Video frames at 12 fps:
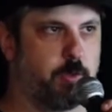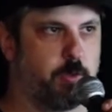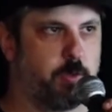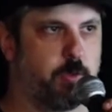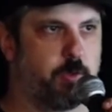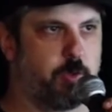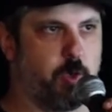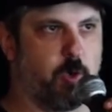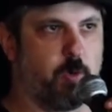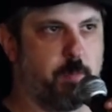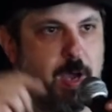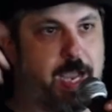So
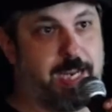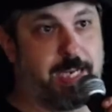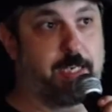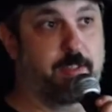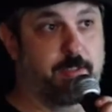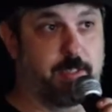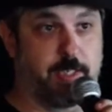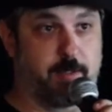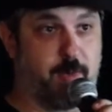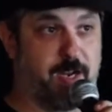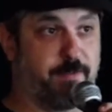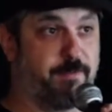my
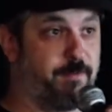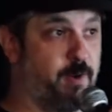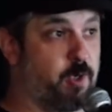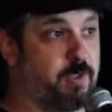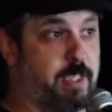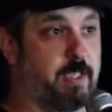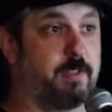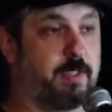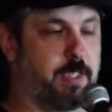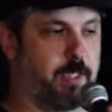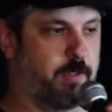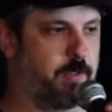first
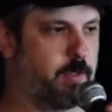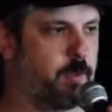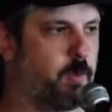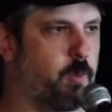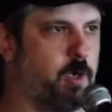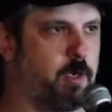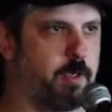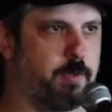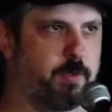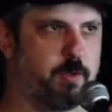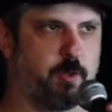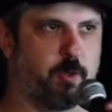instinct was
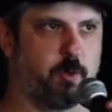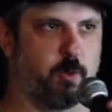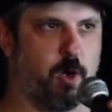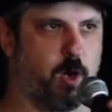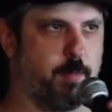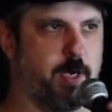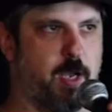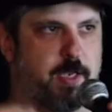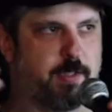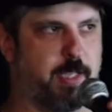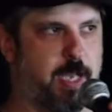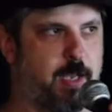to harmonize that